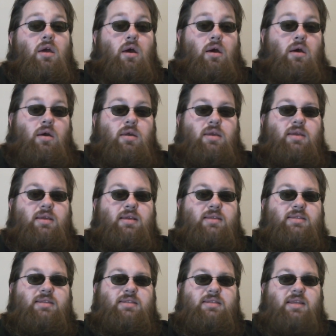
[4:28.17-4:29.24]

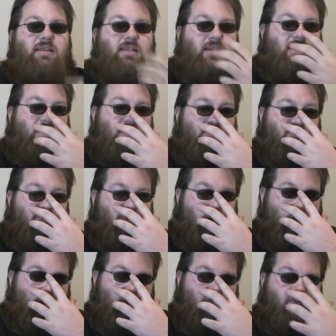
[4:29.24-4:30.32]
It's indicative
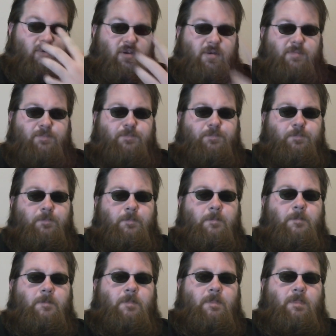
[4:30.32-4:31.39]
of
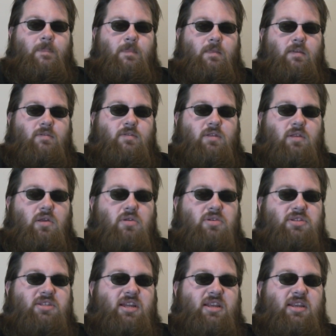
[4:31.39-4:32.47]
the
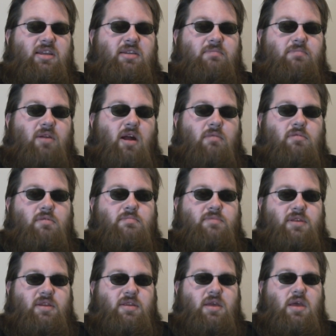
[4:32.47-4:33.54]
long-standing problem
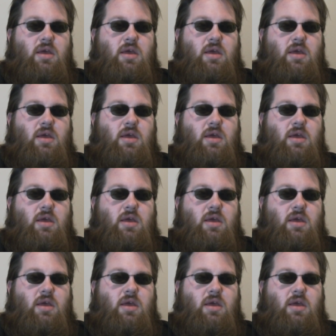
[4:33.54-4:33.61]
that